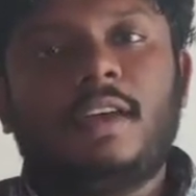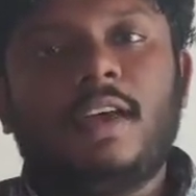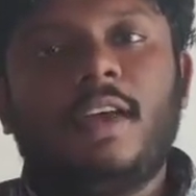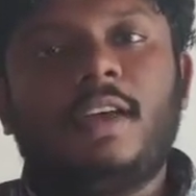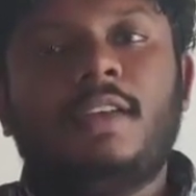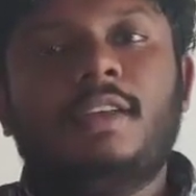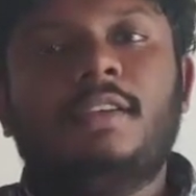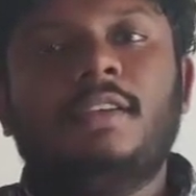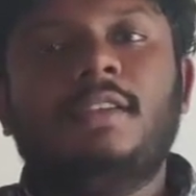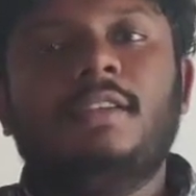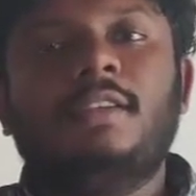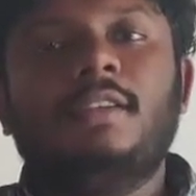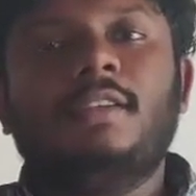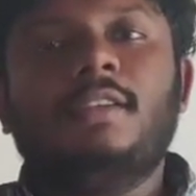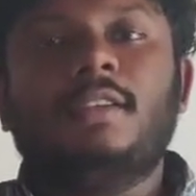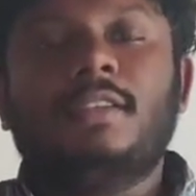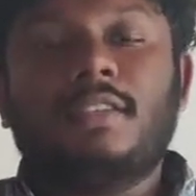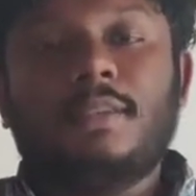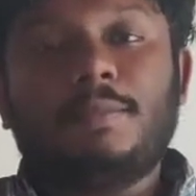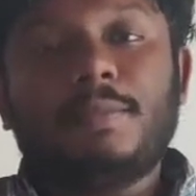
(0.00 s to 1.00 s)
and
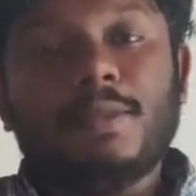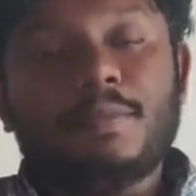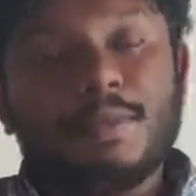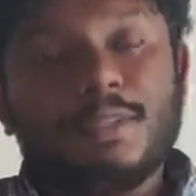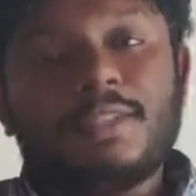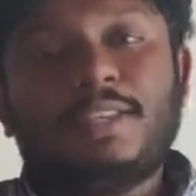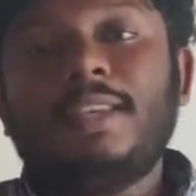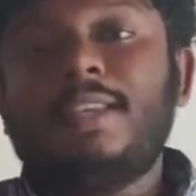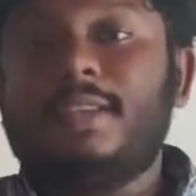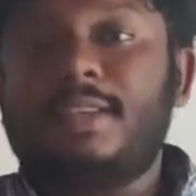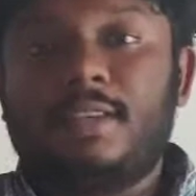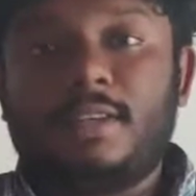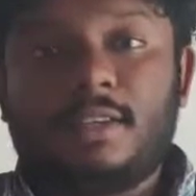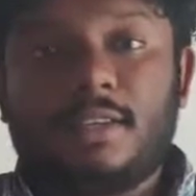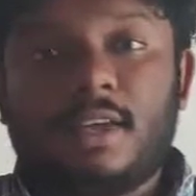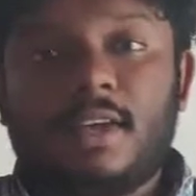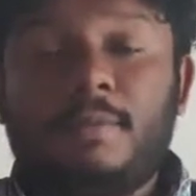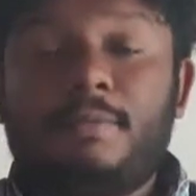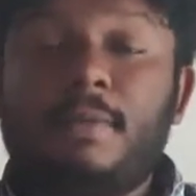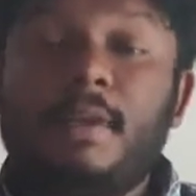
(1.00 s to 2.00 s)
accept the mistake,
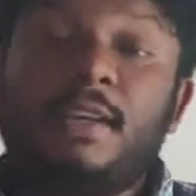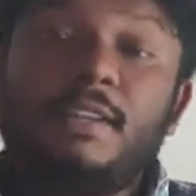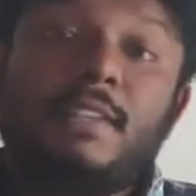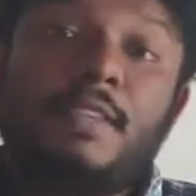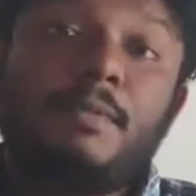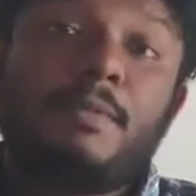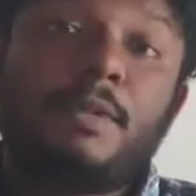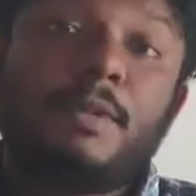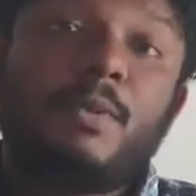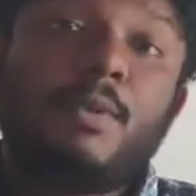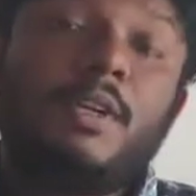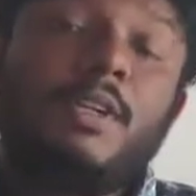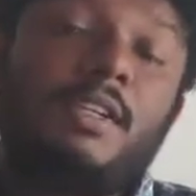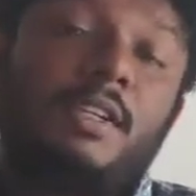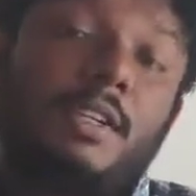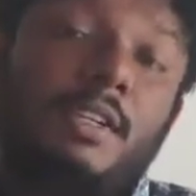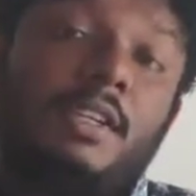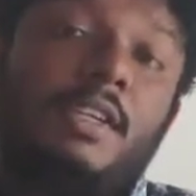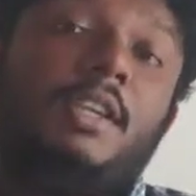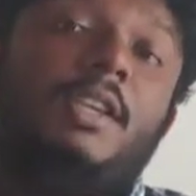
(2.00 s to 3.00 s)
accept what
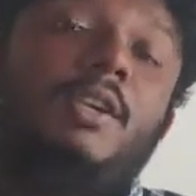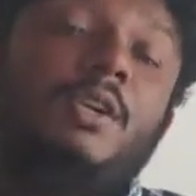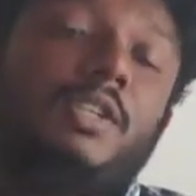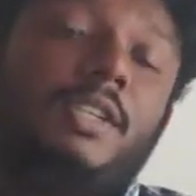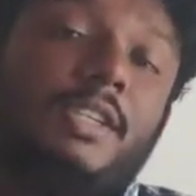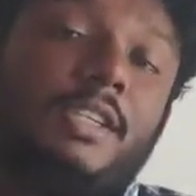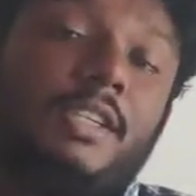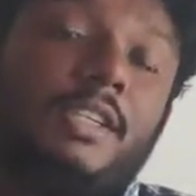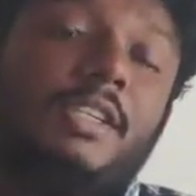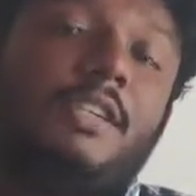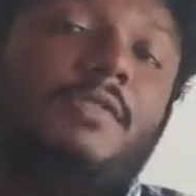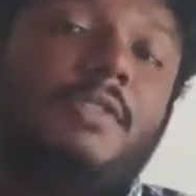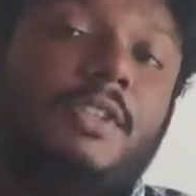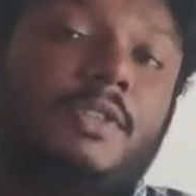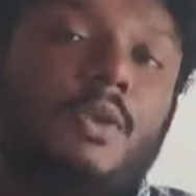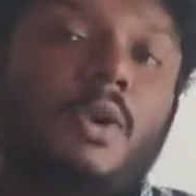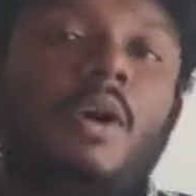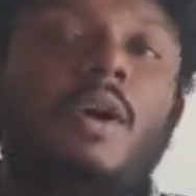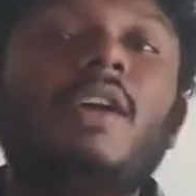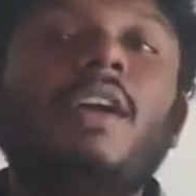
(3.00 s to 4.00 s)
he or she did was
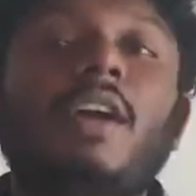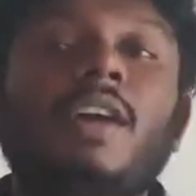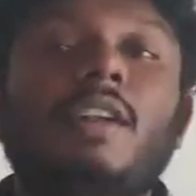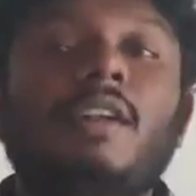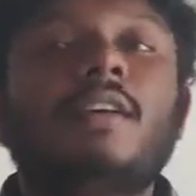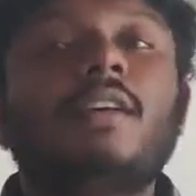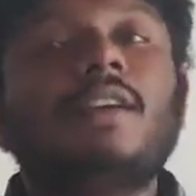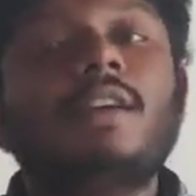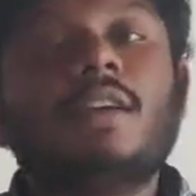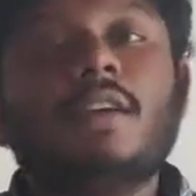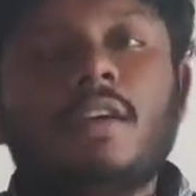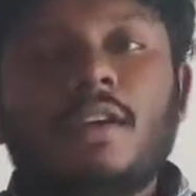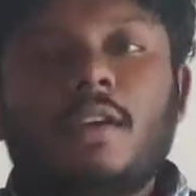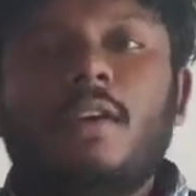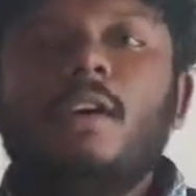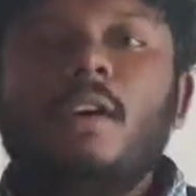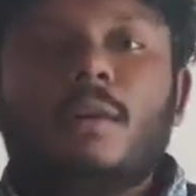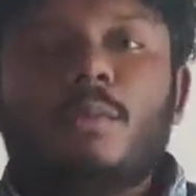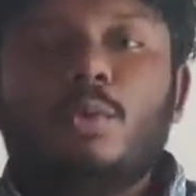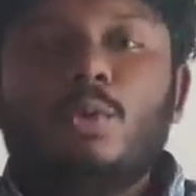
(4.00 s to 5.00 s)
wrong, and
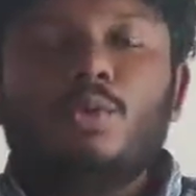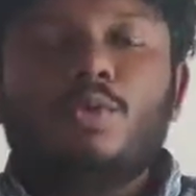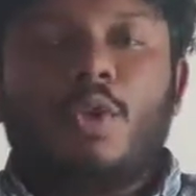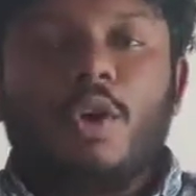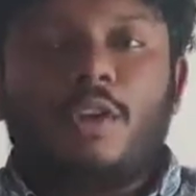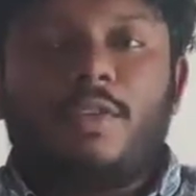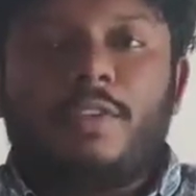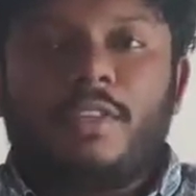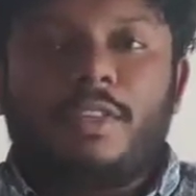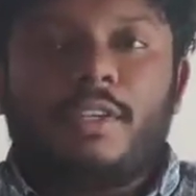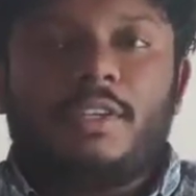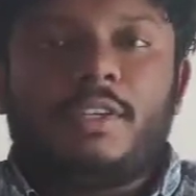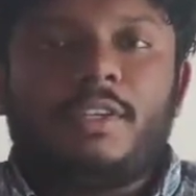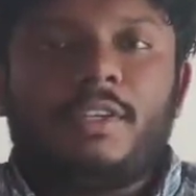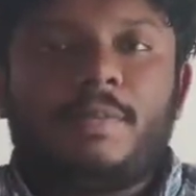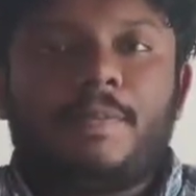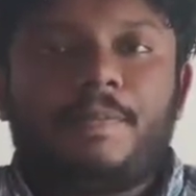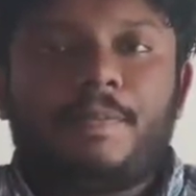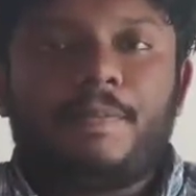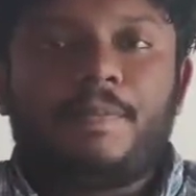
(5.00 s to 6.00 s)
move on with it.
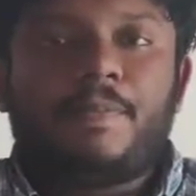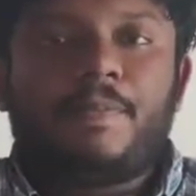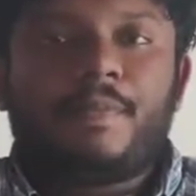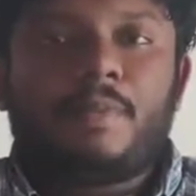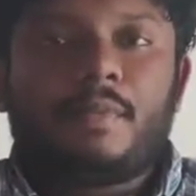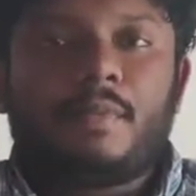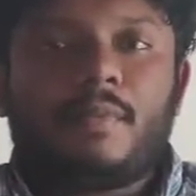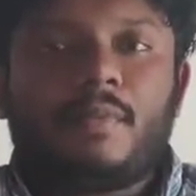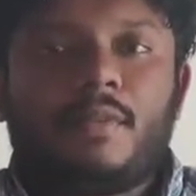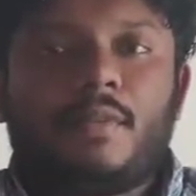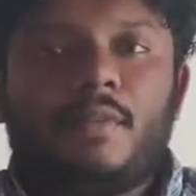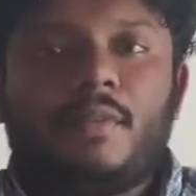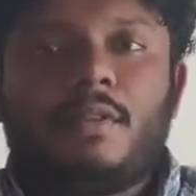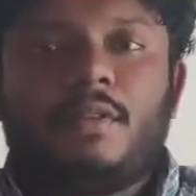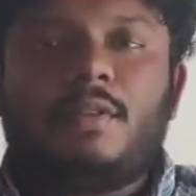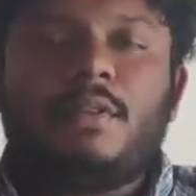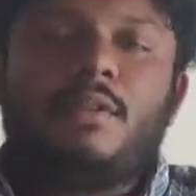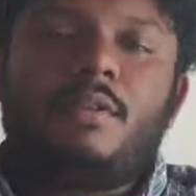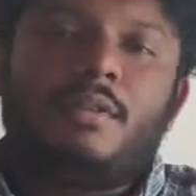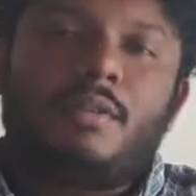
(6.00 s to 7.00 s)

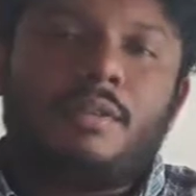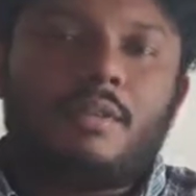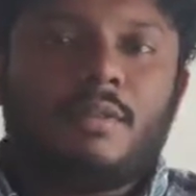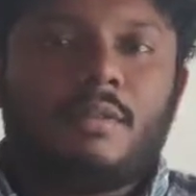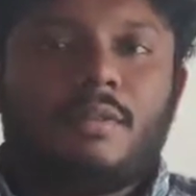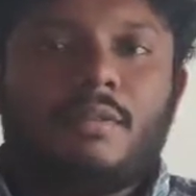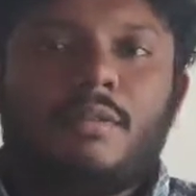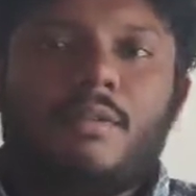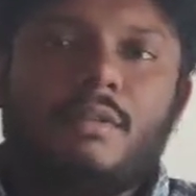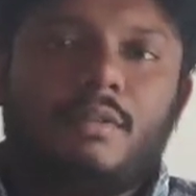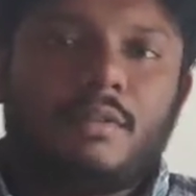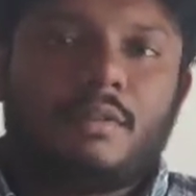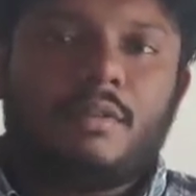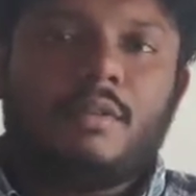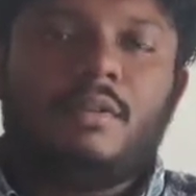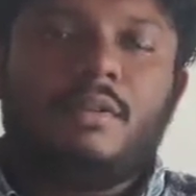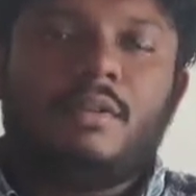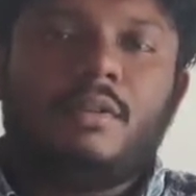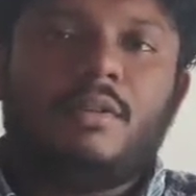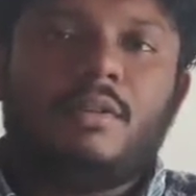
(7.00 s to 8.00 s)
So,
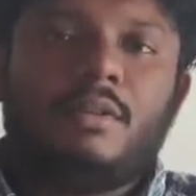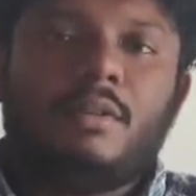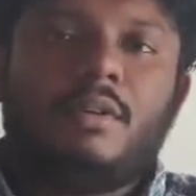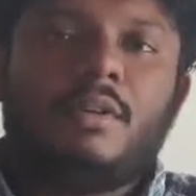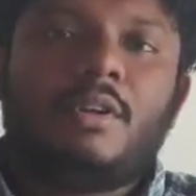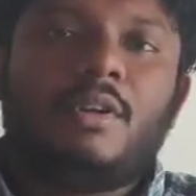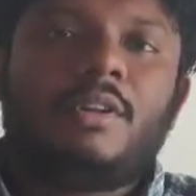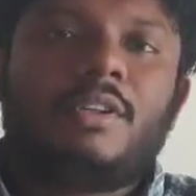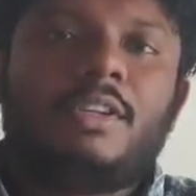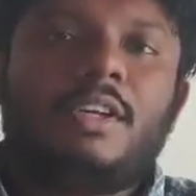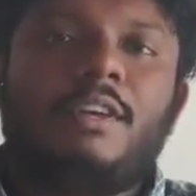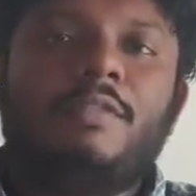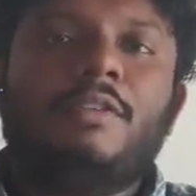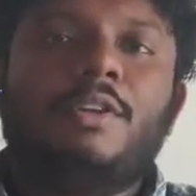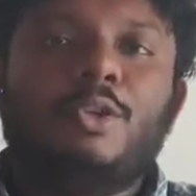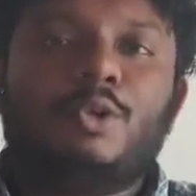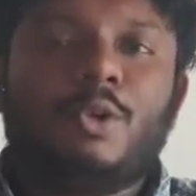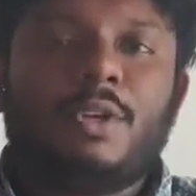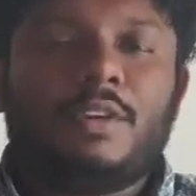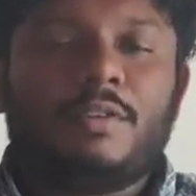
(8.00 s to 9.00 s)
not
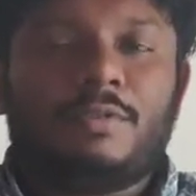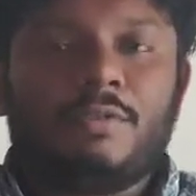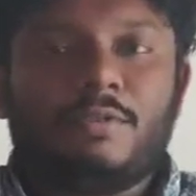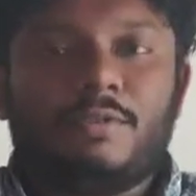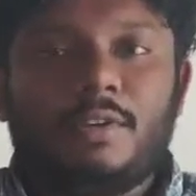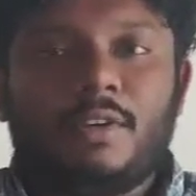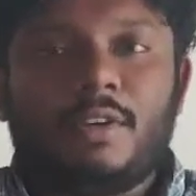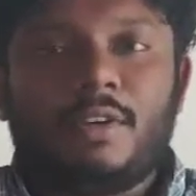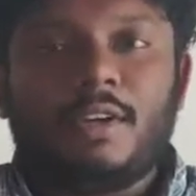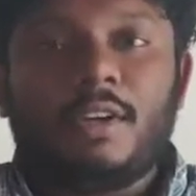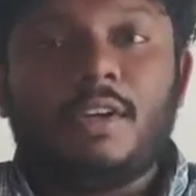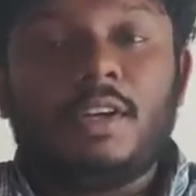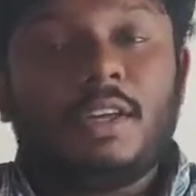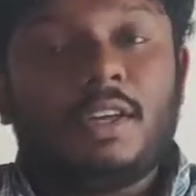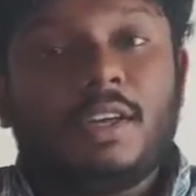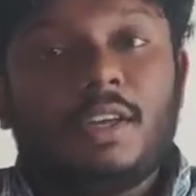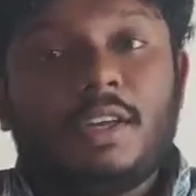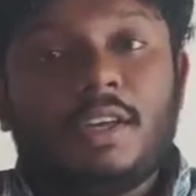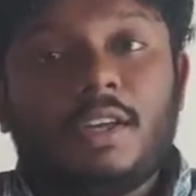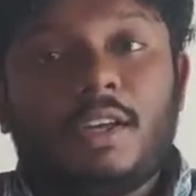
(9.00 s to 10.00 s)
having to have
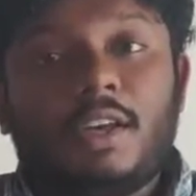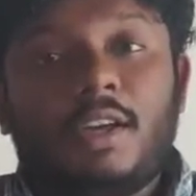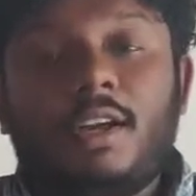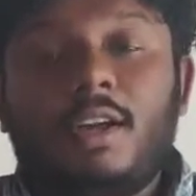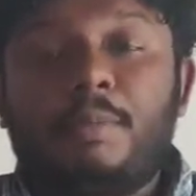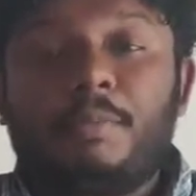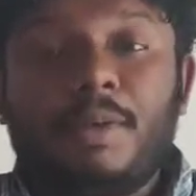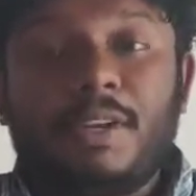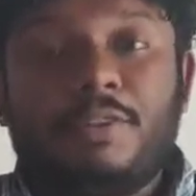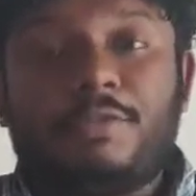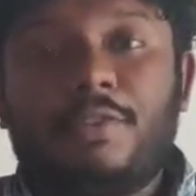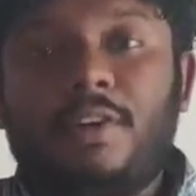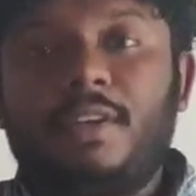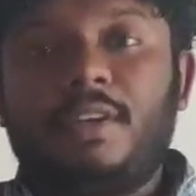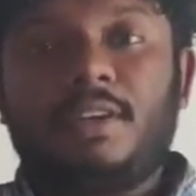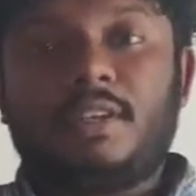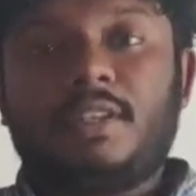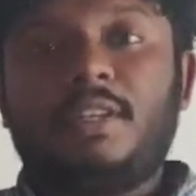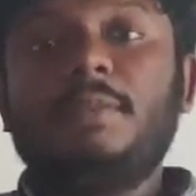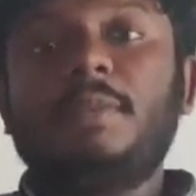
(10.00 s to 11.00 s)
end up in a
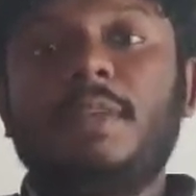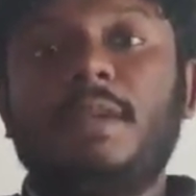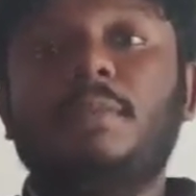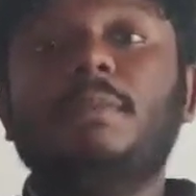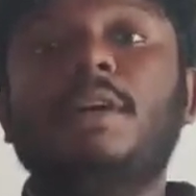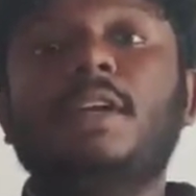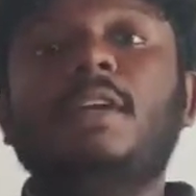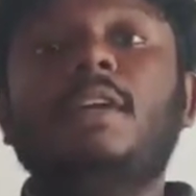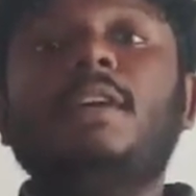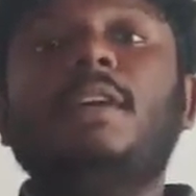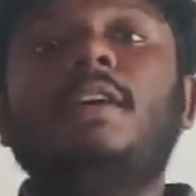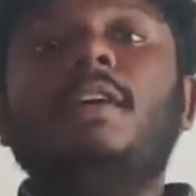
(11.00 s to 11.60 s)
fight or something, but